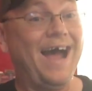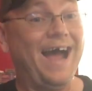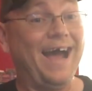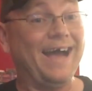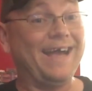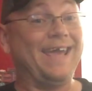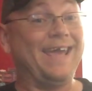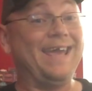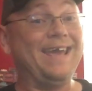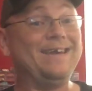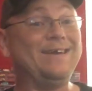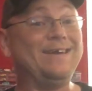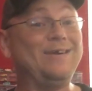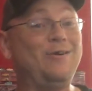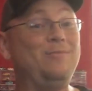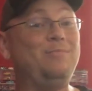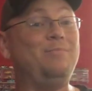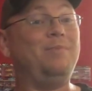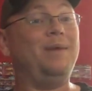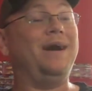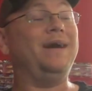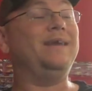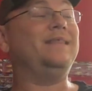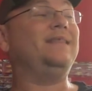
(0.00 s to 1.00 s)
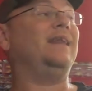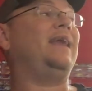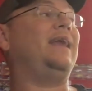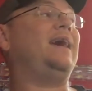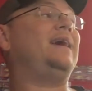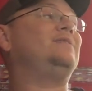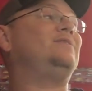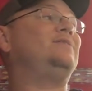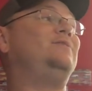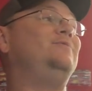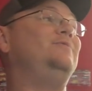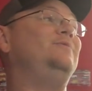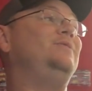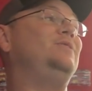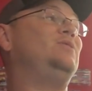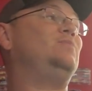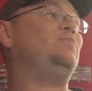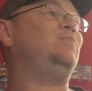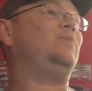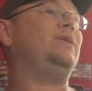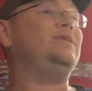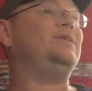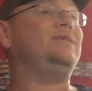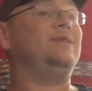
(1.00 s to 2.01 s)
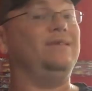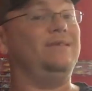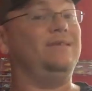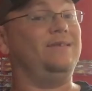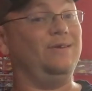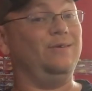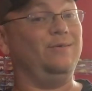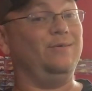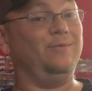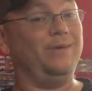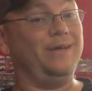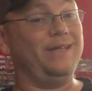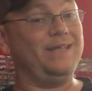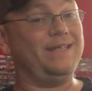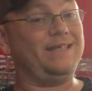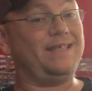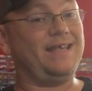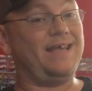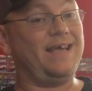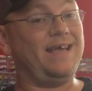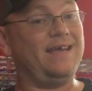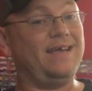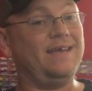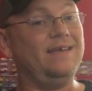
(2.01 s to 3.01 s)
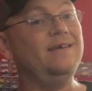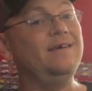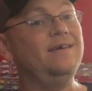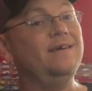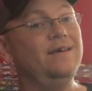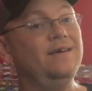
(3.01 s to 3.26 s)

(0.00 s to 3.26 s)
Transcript: I can't go buy the last two displays until Wednesday.